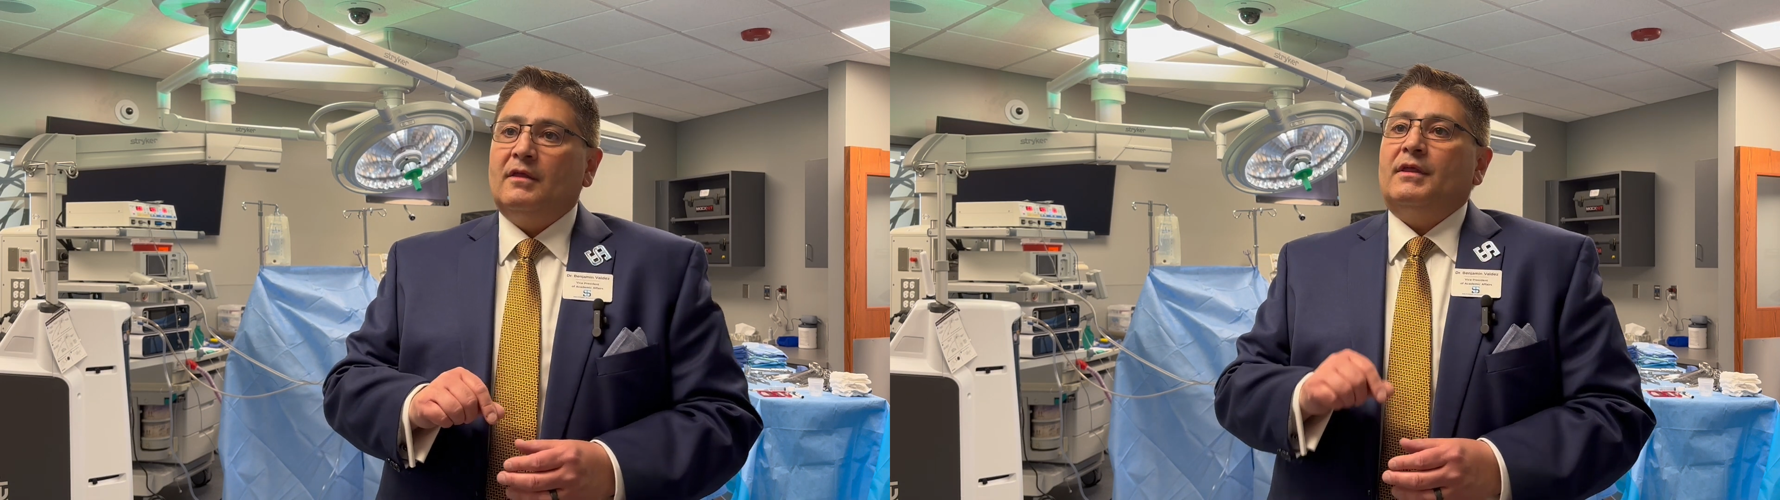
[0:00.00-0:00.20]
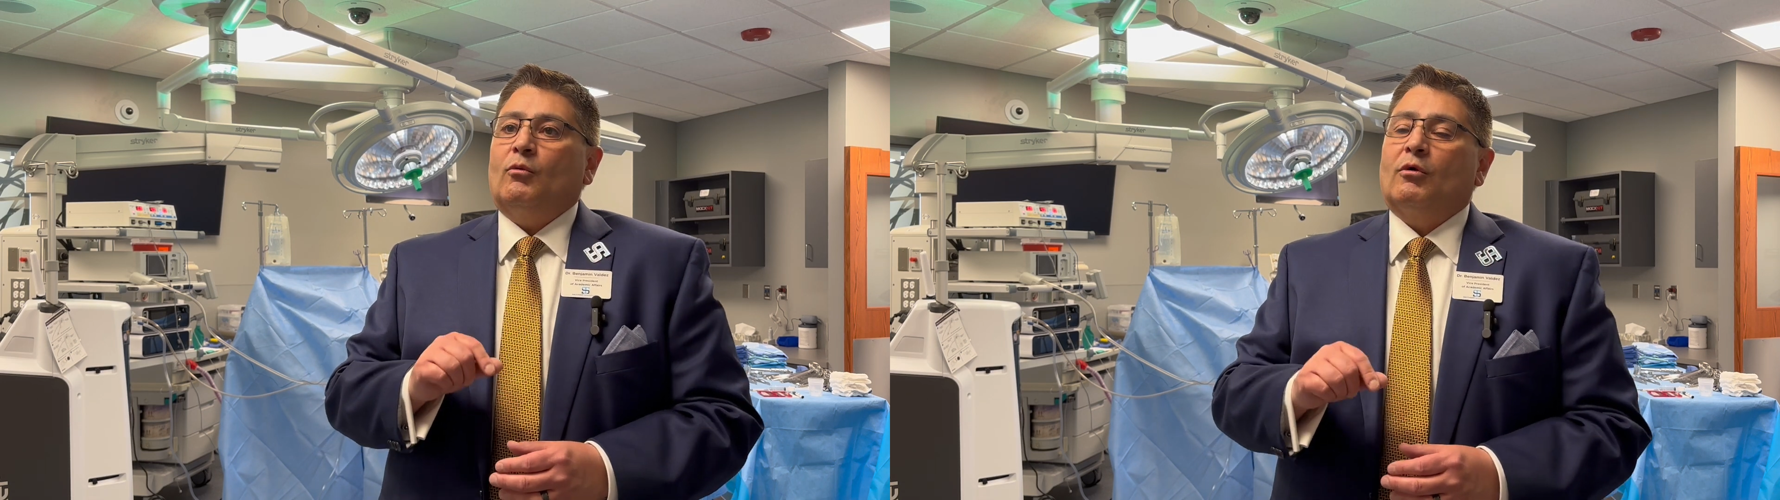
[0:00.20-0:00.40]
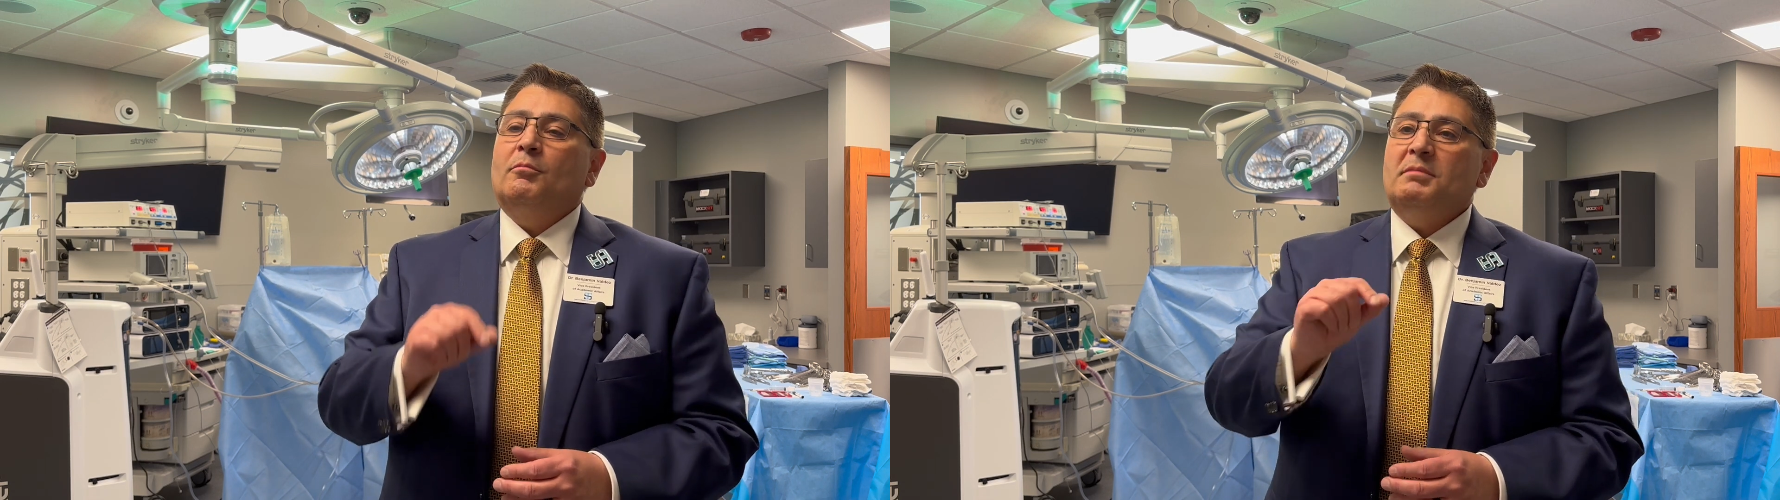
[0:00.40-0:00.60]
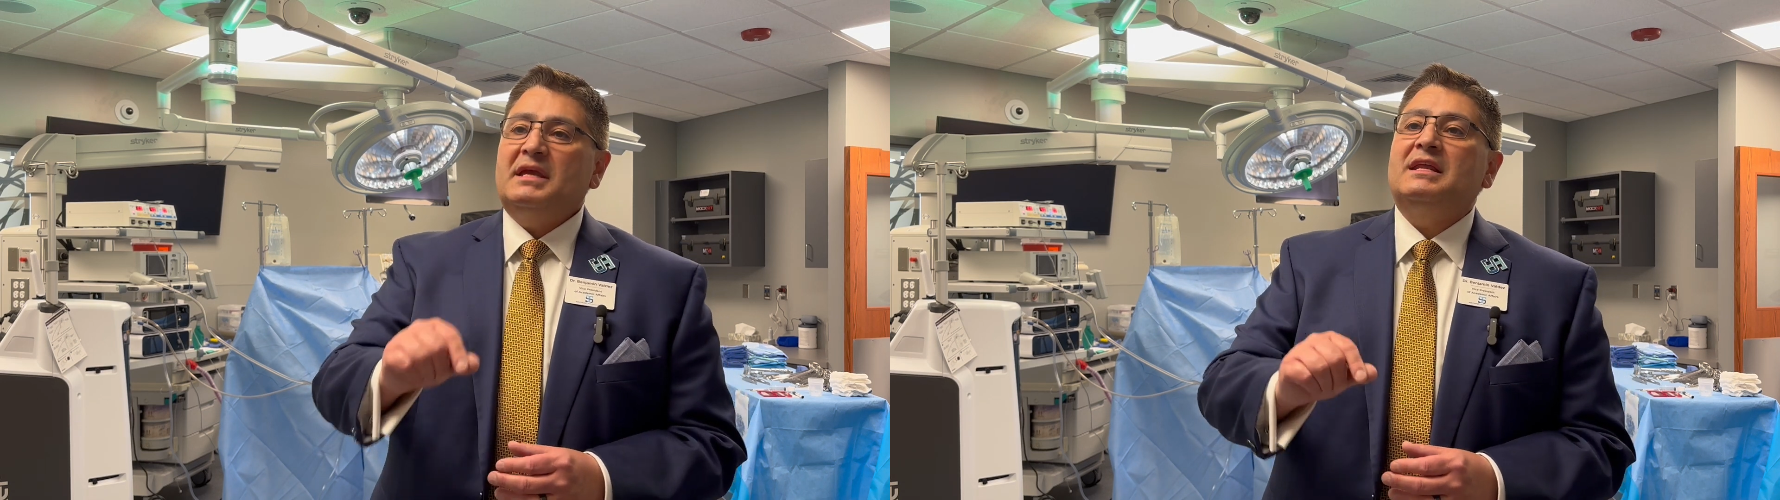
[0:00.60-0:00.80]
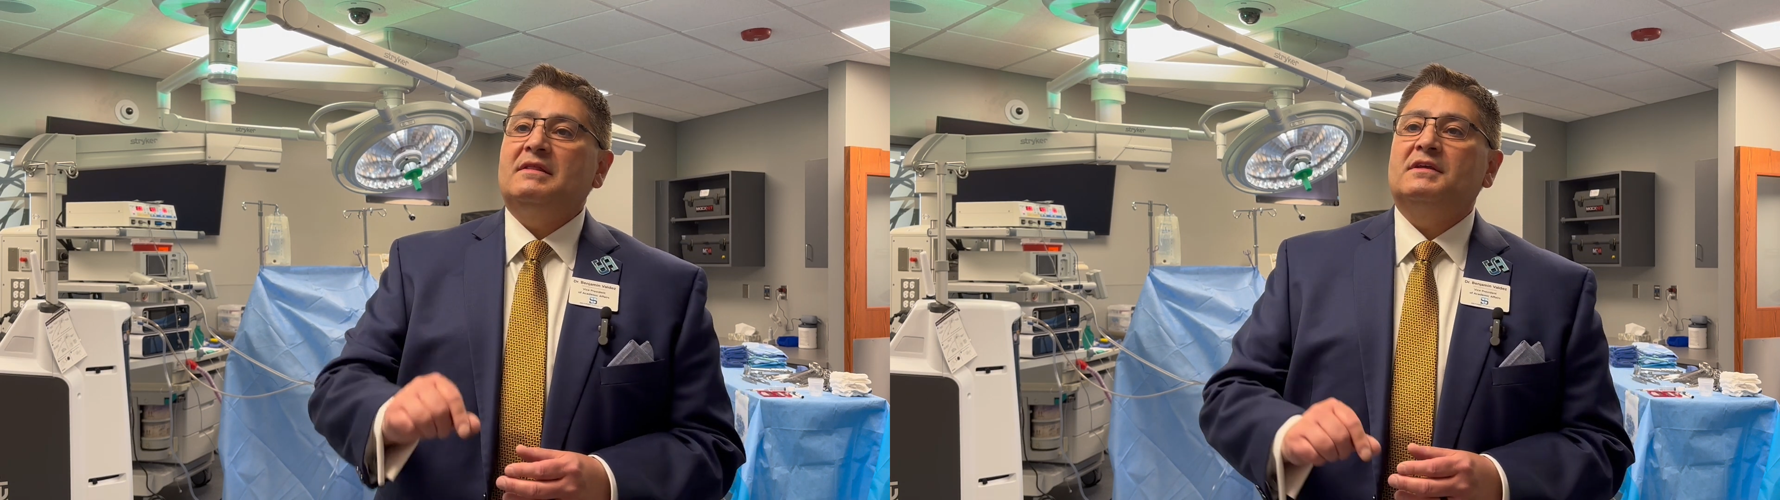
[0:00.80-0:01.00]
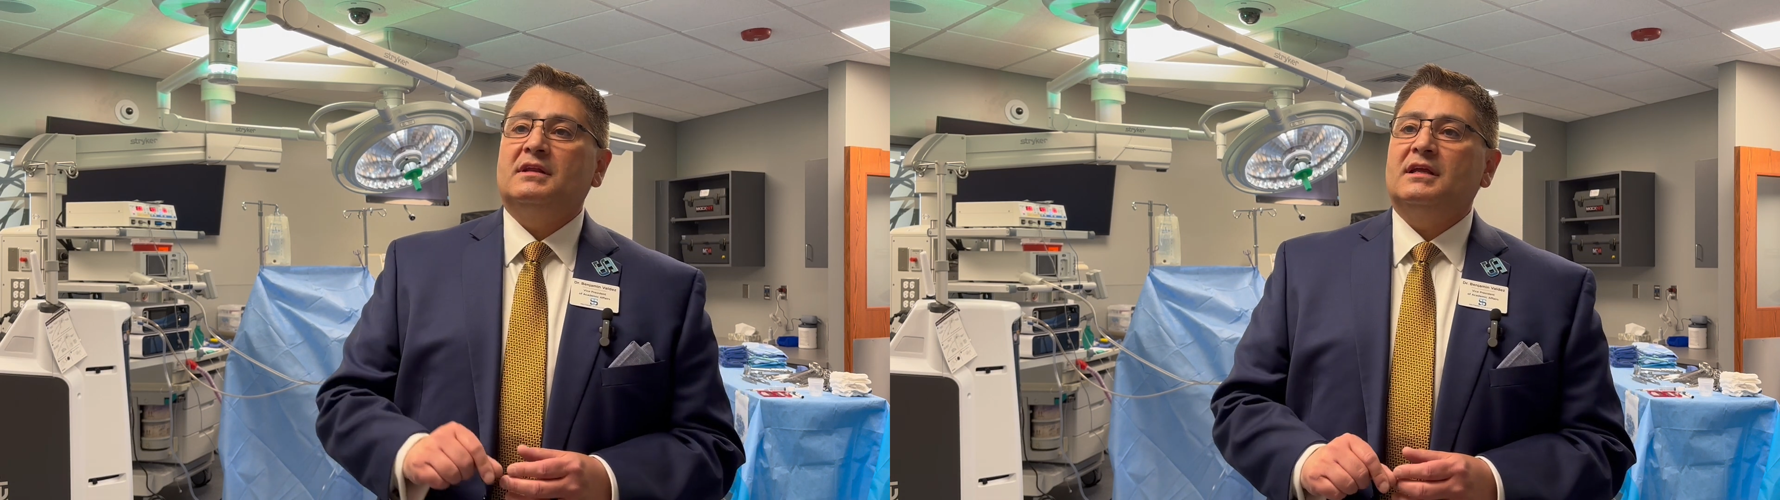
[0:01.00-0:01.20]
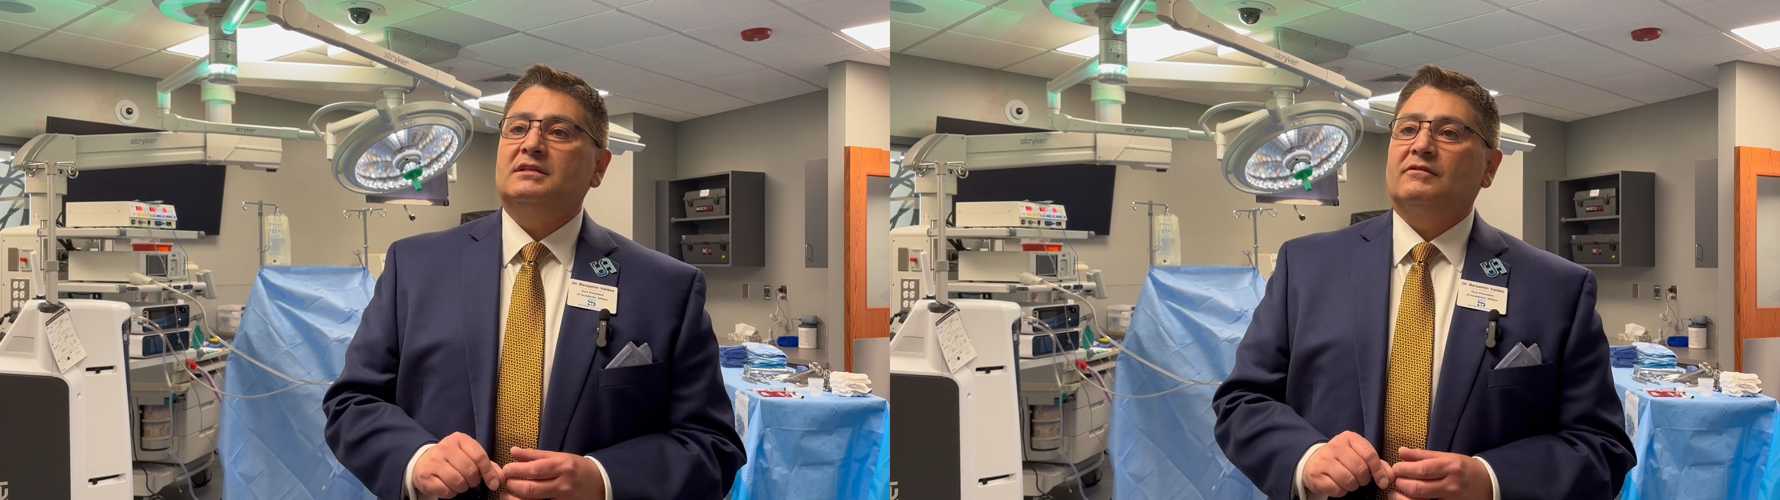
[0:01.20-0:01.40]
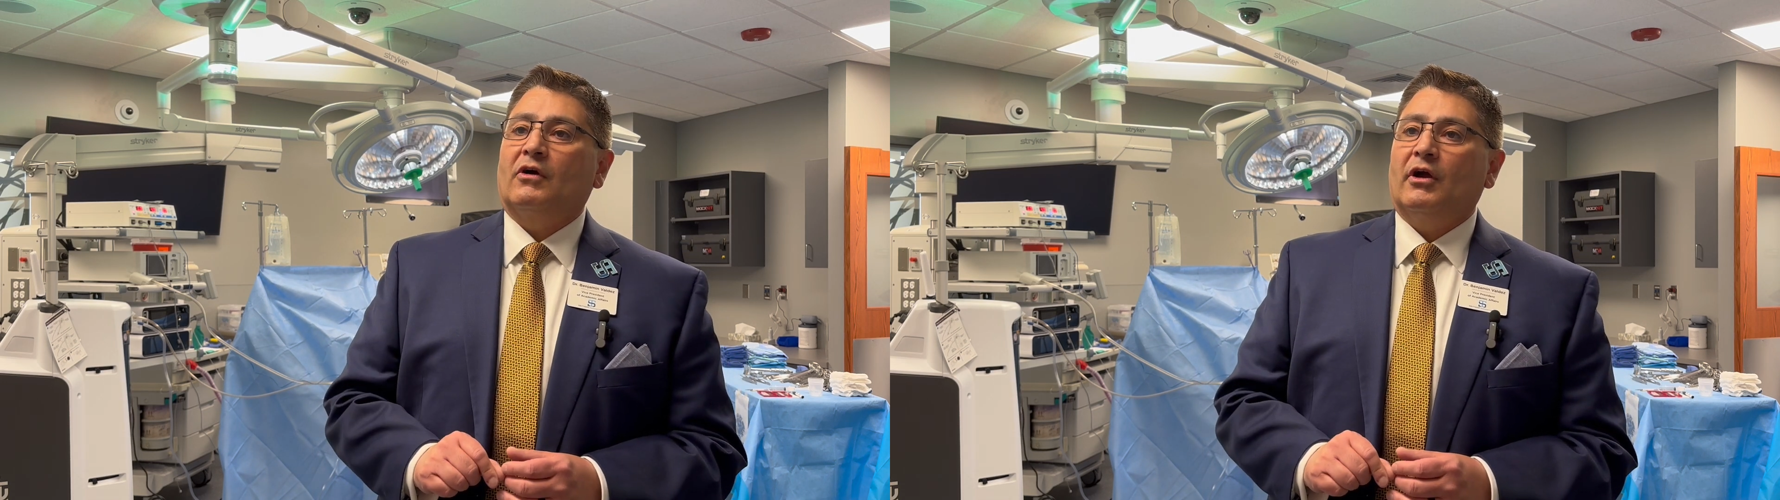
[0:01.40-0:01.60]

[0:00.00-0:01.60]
that we're meeting the needs of our